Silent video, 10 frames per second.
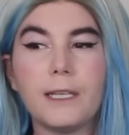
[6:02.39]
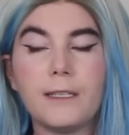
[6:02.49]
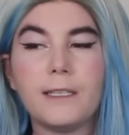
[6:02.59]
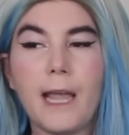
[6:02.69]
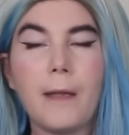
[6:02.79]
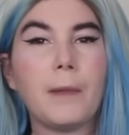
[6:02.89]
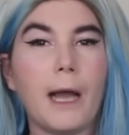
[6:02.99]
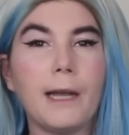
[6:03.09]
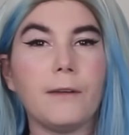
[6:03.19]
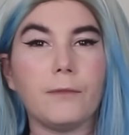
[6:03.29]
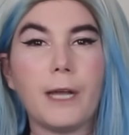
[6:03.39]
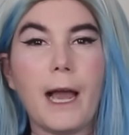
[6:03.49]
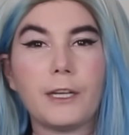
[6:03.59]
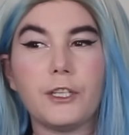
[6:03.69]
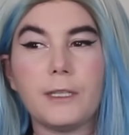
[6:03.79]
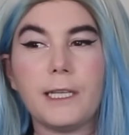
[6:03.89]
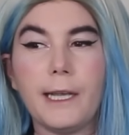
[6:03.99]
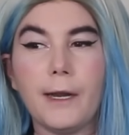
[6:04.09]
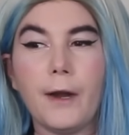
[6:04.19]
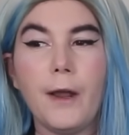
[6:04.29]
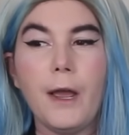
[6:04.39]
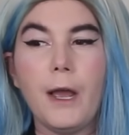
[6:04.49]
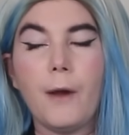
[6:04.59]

the same kind of reactions here,